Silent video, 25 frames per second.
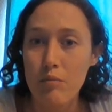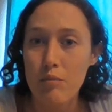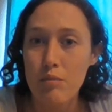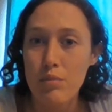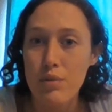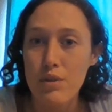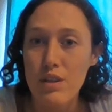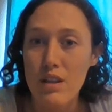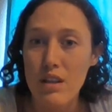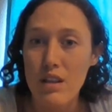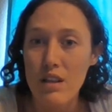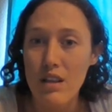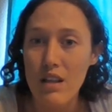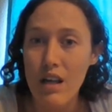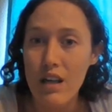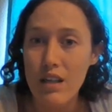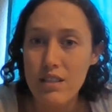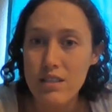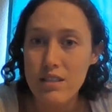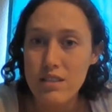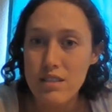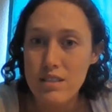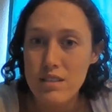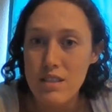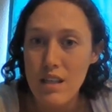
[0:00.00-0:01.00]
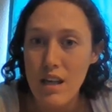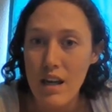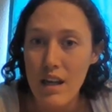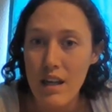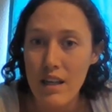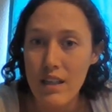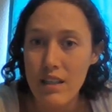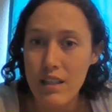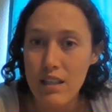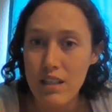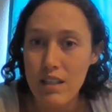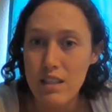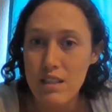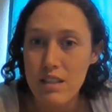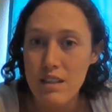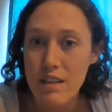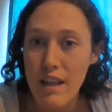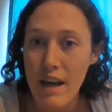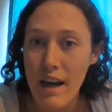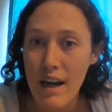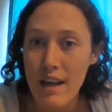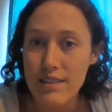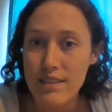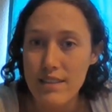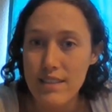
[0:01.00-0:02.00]
plus sign in
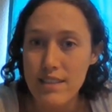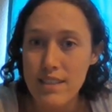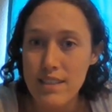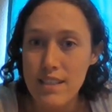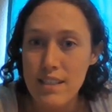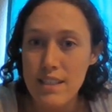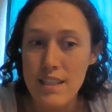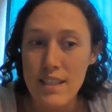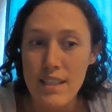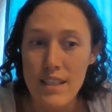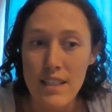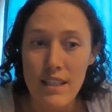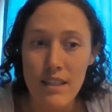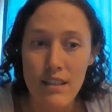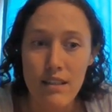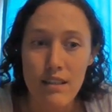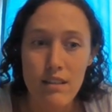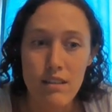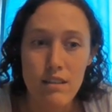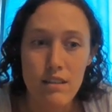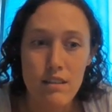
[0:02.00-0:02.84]
that T